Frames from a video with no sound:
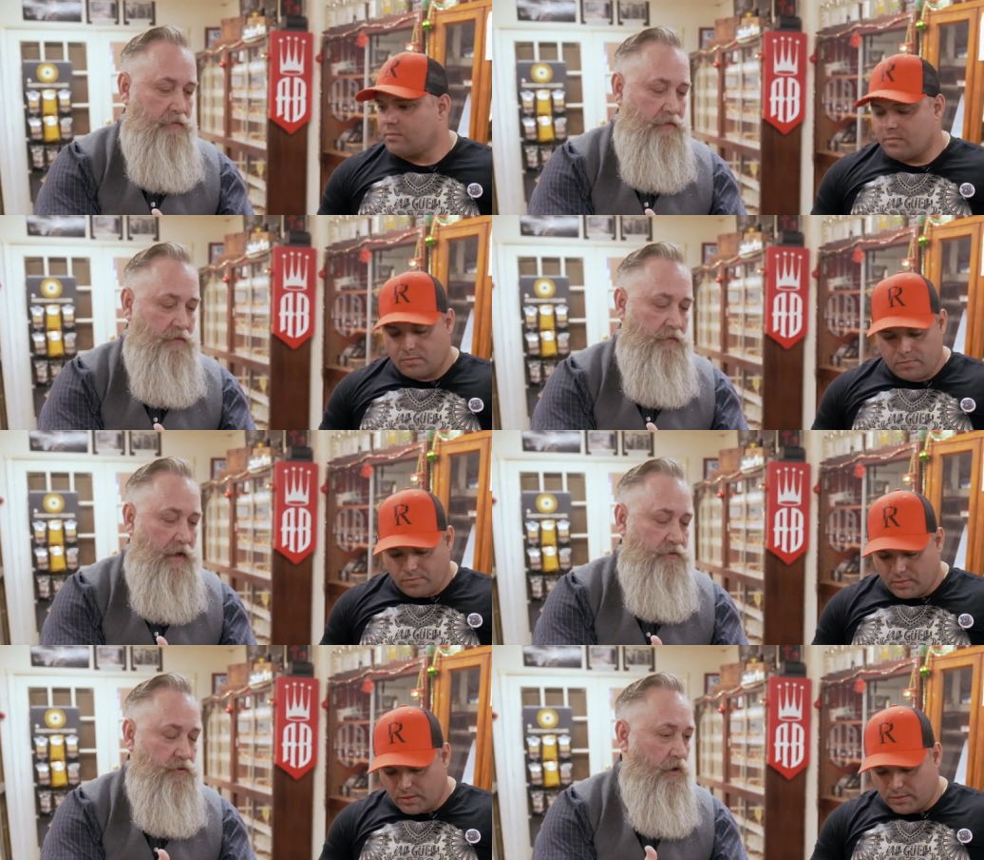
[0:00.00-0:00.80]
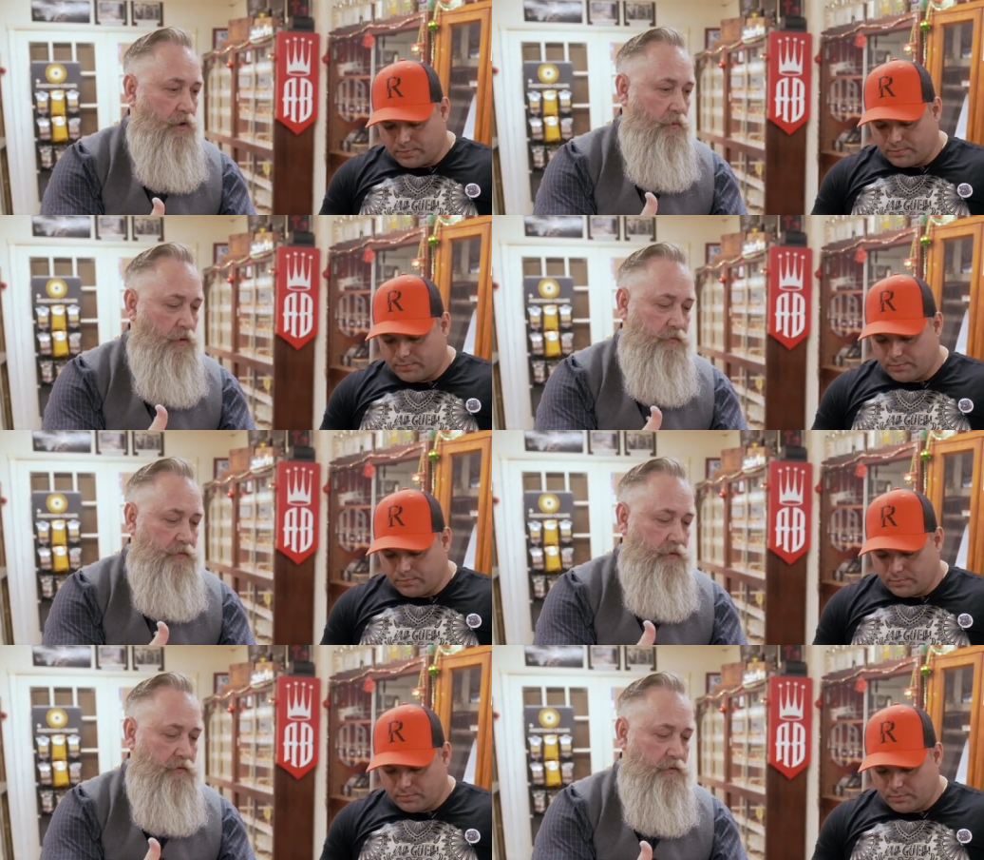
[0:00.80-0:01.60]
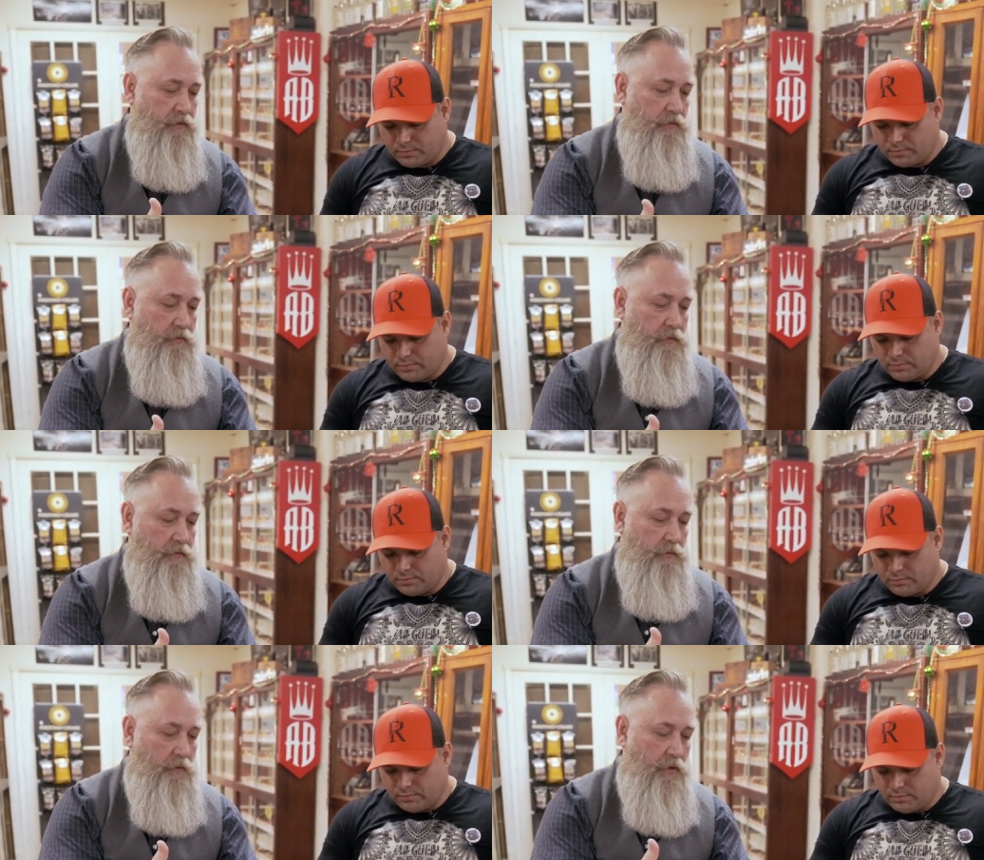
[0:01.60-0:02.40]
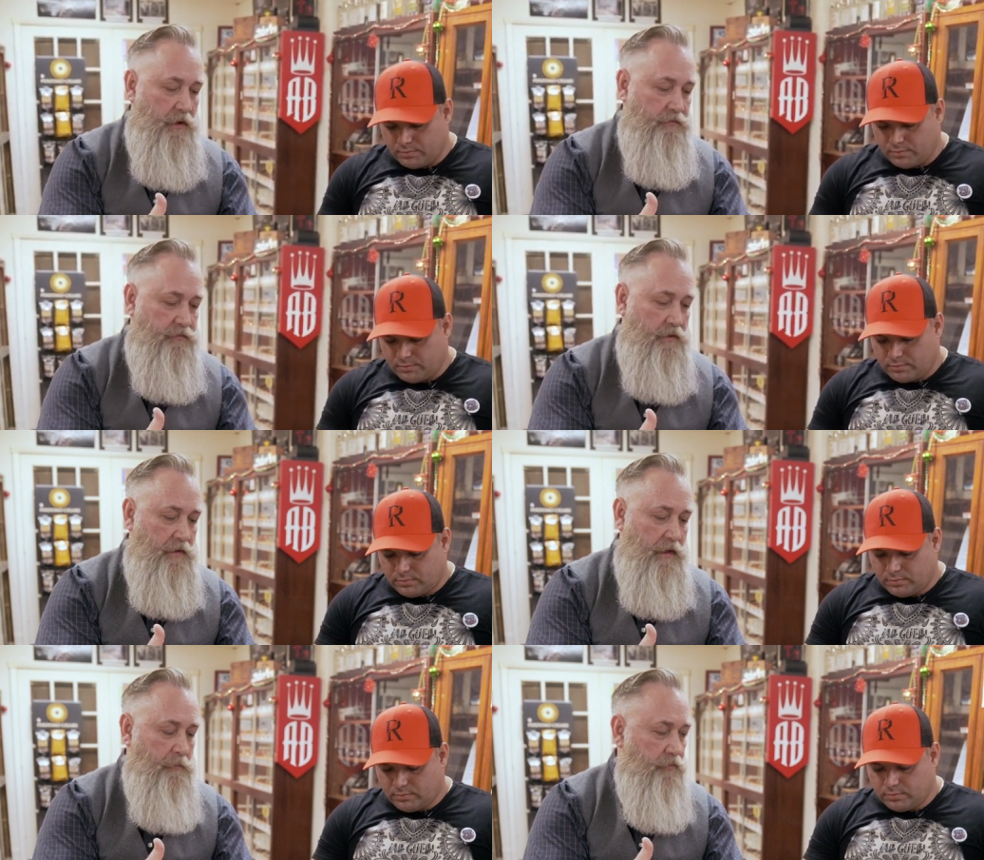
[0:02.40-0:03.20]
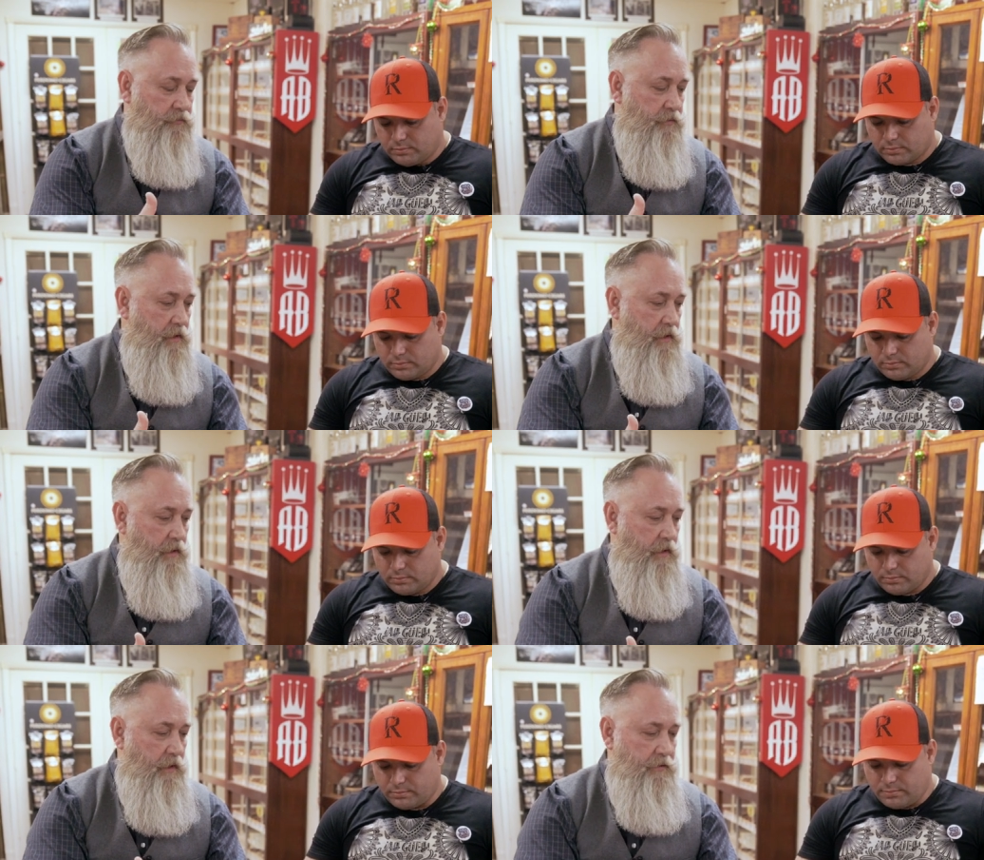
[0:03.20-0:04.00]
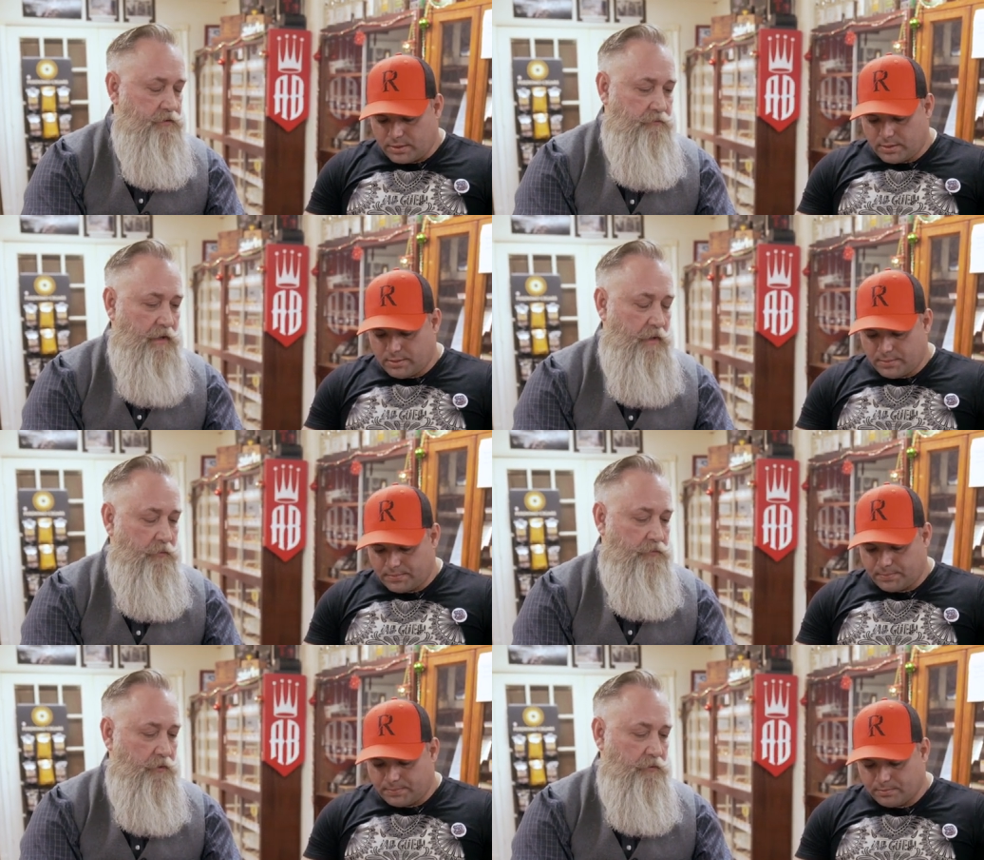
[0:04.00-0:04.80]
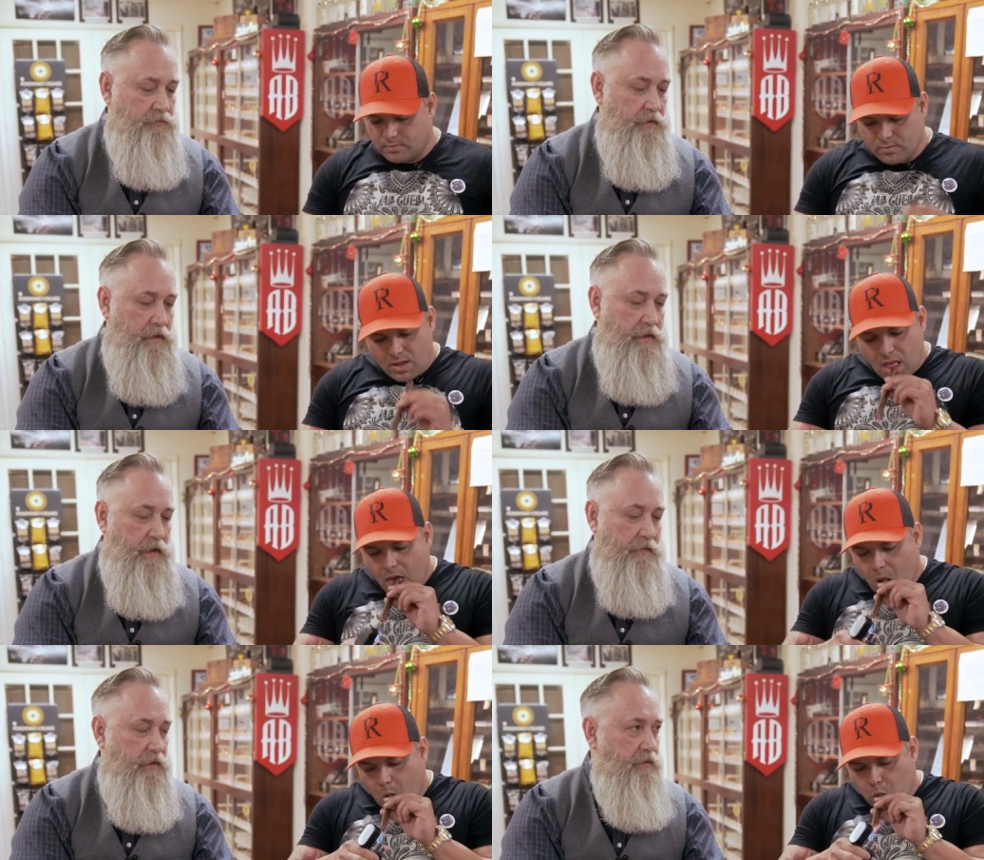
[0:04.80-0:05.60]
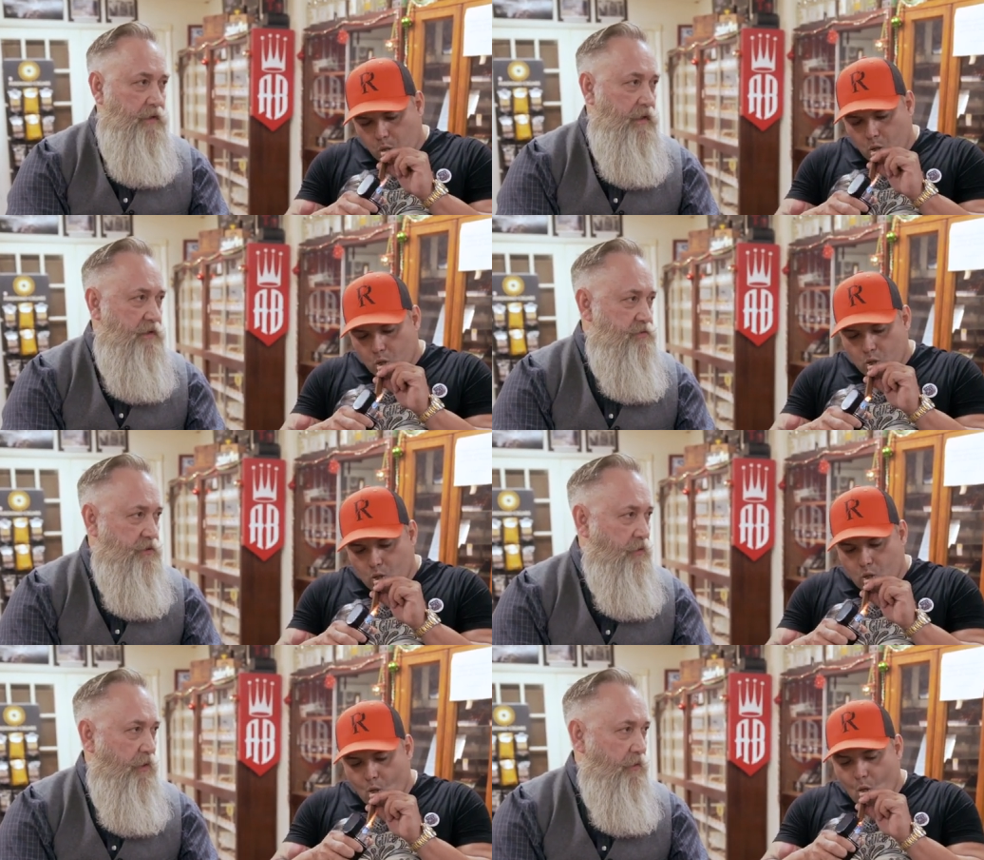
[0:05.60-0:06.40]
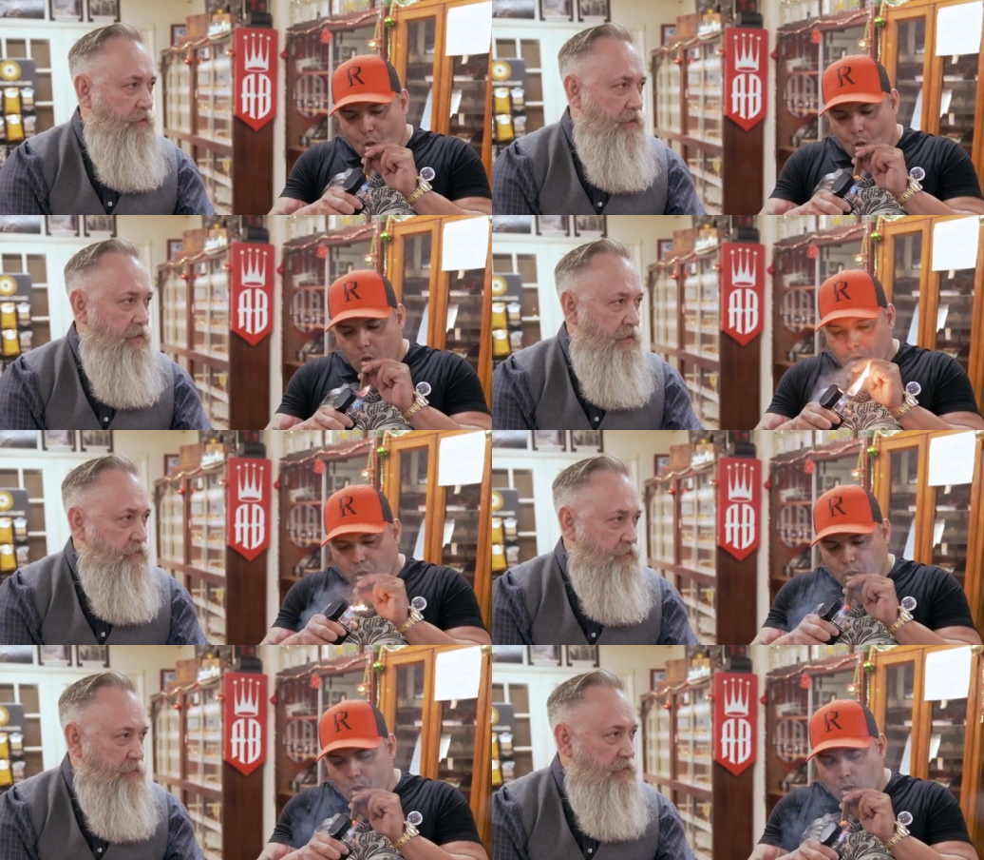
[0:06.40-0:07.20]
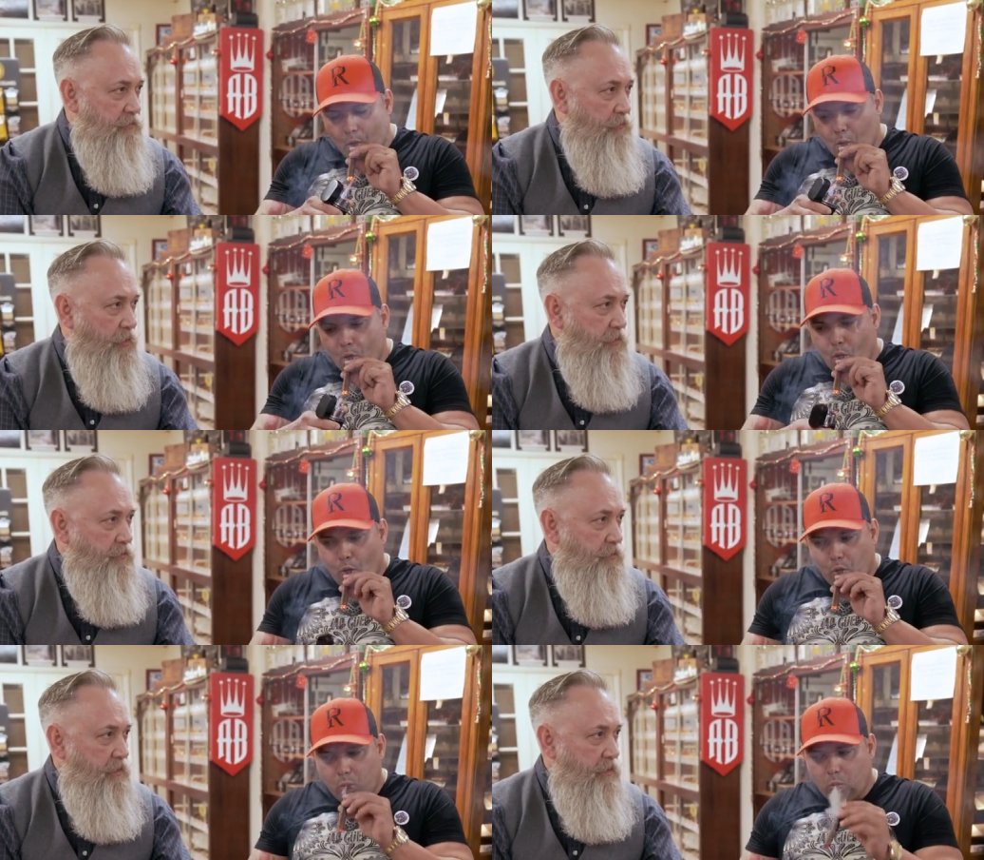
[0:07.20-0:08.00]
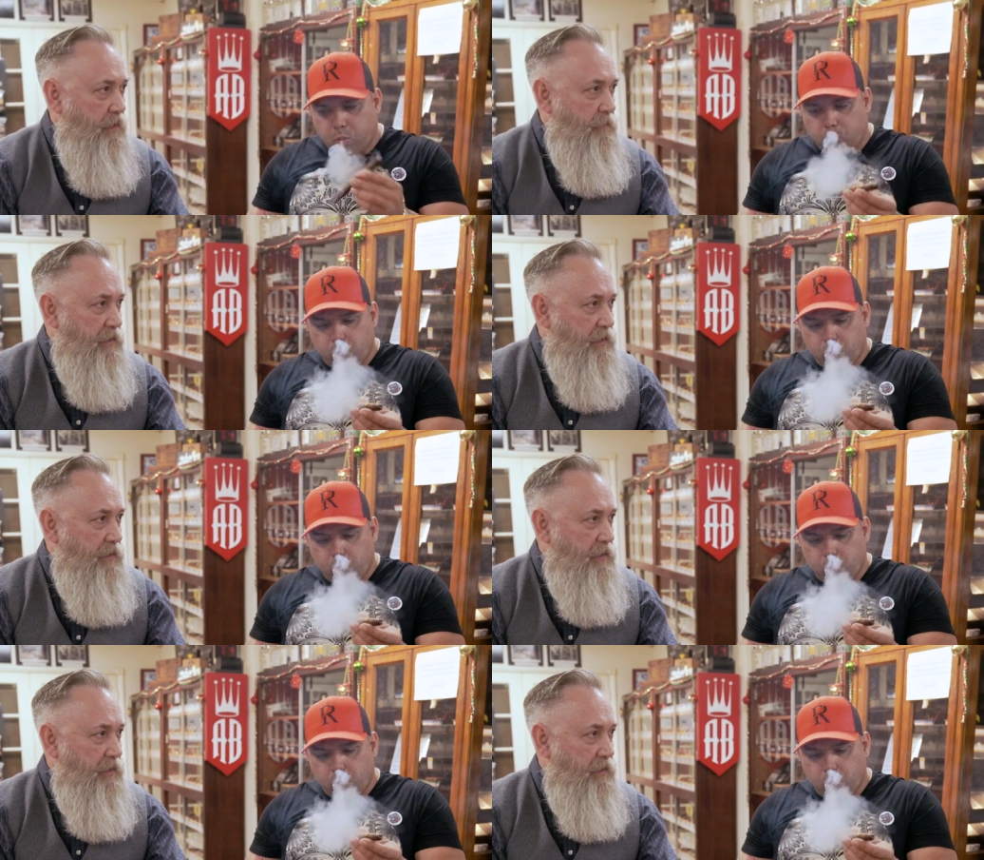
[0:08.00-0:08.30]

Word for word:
Speaker 1: that you've got your artwork, the the new the Rojas uh, labels uh, that you've got with those, and then each cigar is a piece of art. I